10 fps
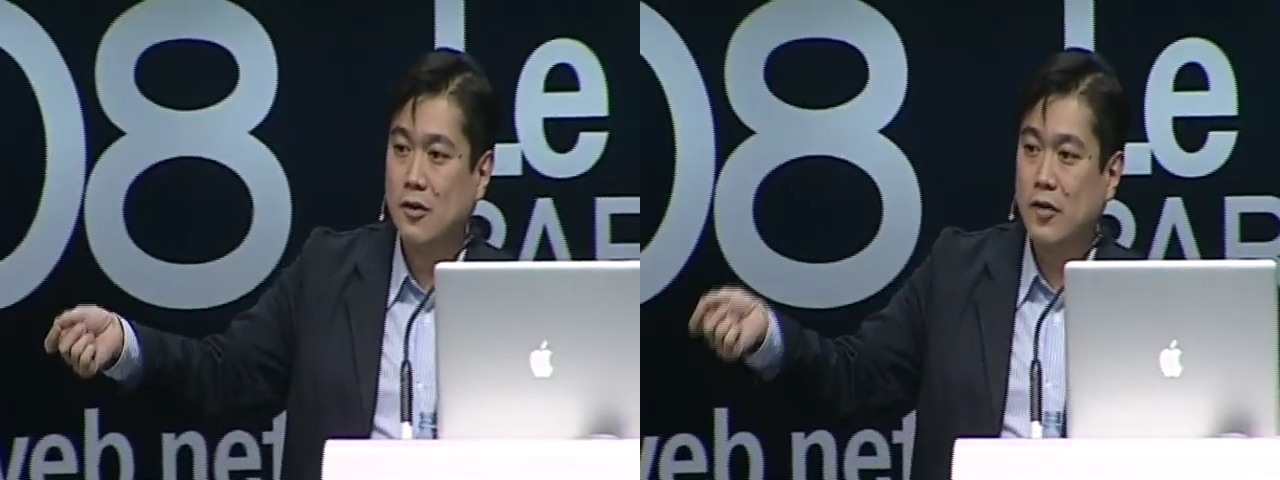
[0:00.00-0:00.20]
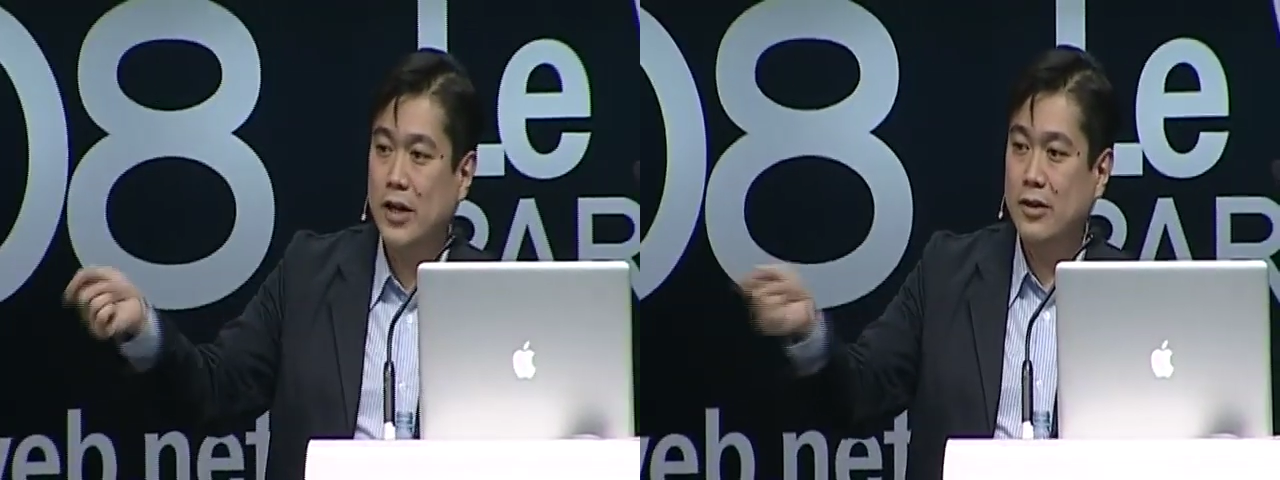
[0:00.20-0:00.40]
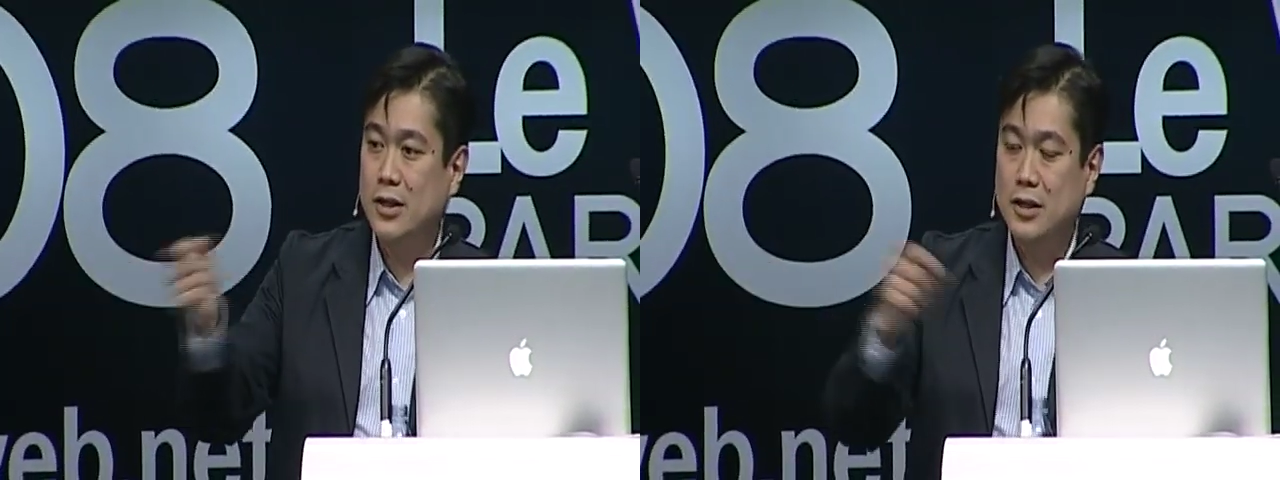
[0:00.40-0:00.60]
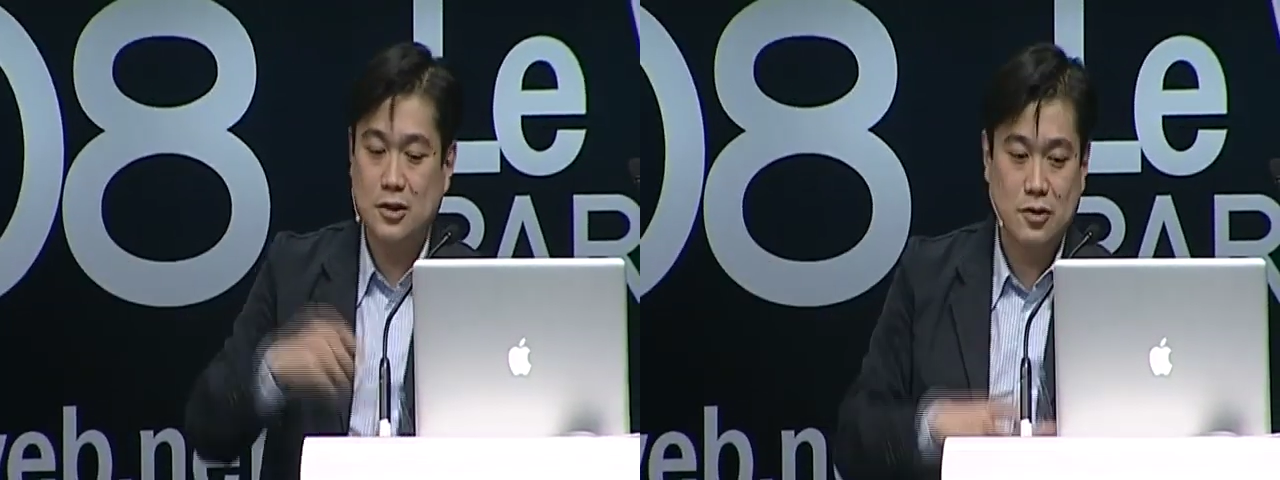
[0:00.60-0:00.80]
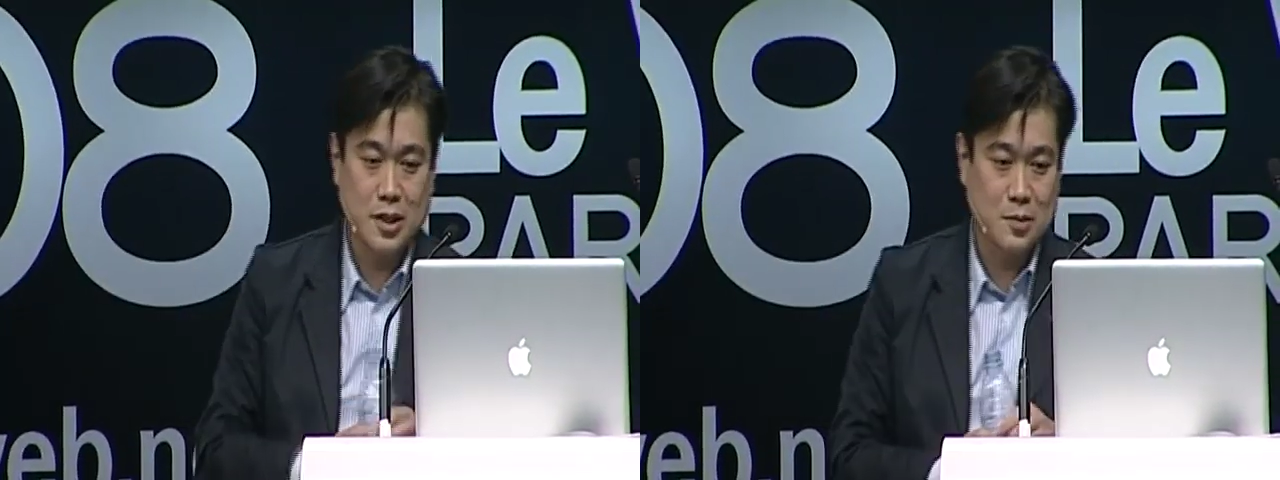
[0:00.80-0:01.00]
rather than on
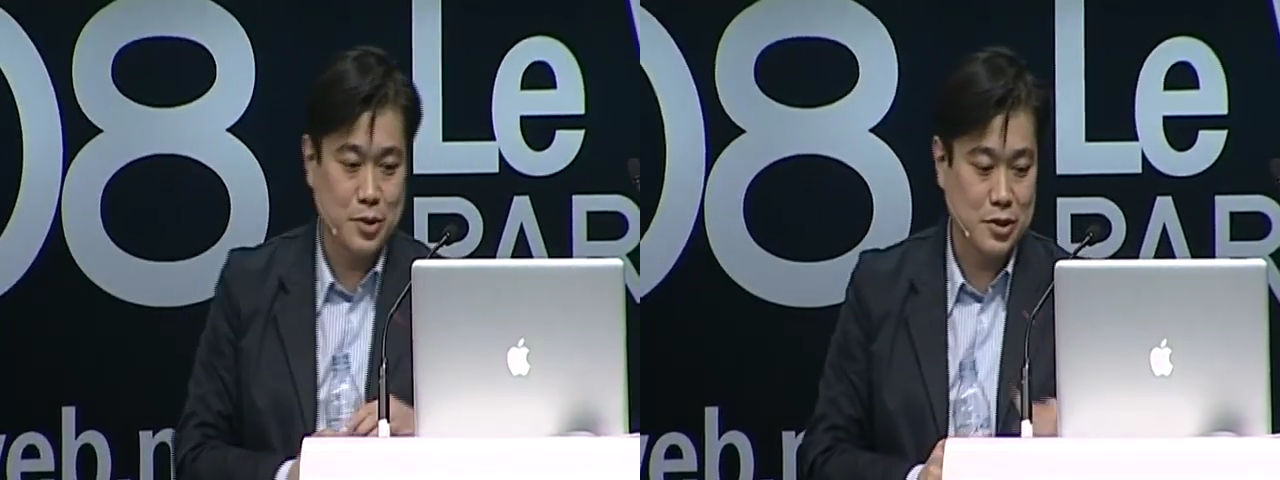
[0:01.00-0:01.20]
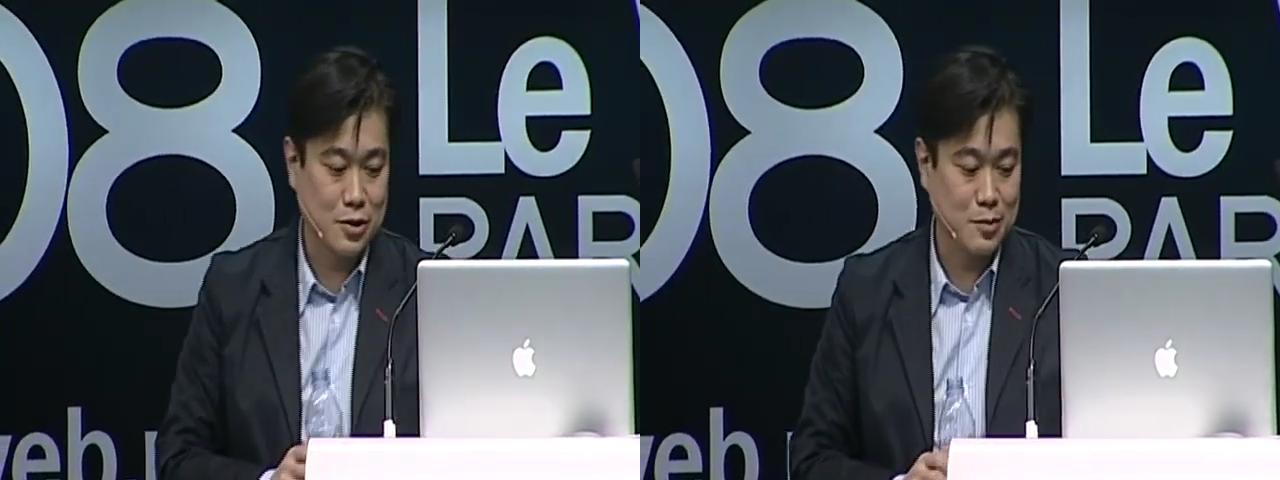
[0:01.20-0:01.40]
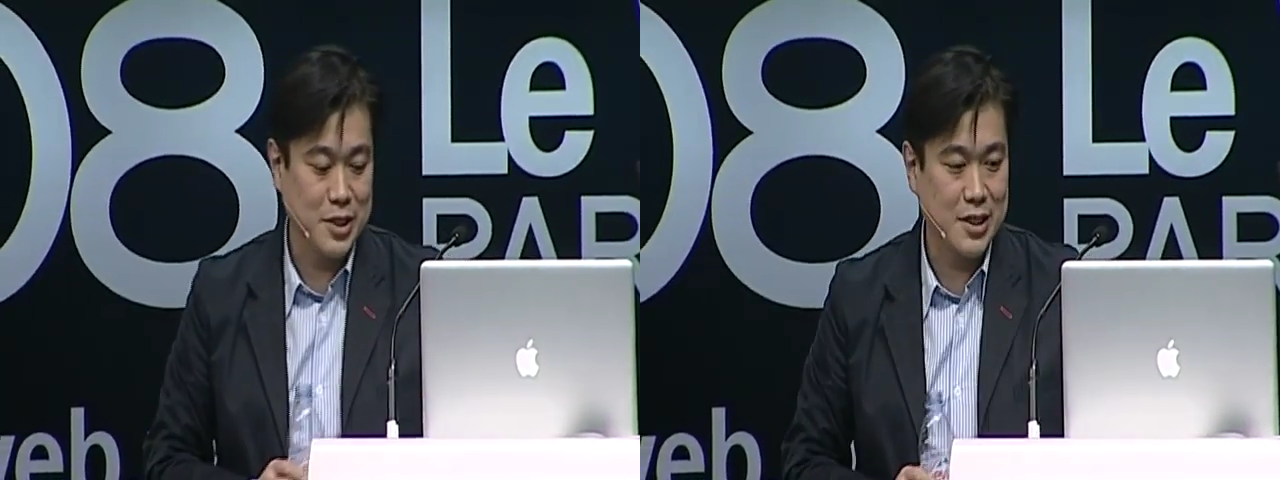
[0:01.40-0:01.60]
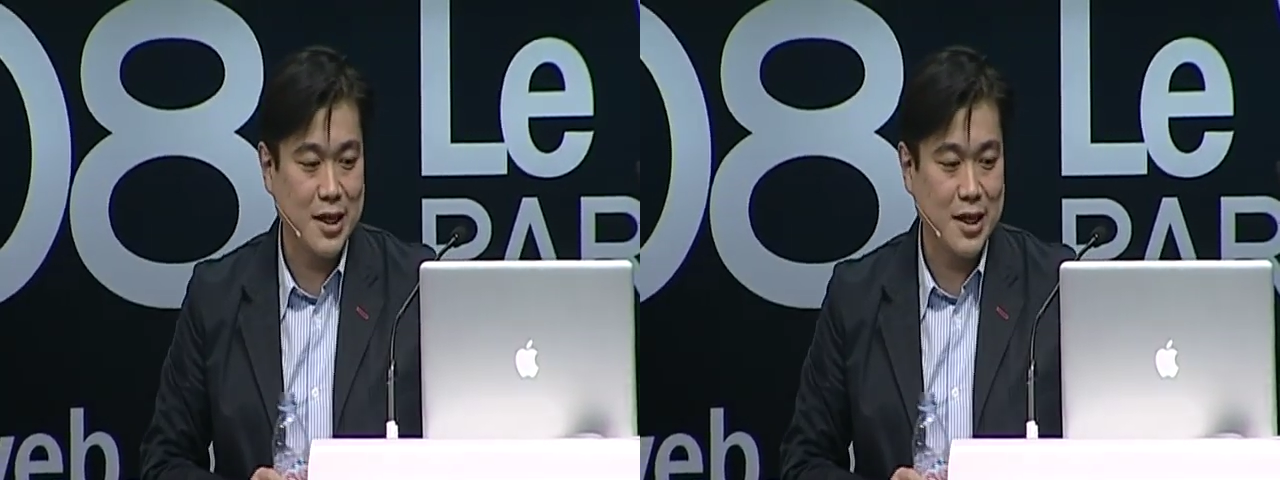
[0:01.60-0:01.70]
trying to push old media.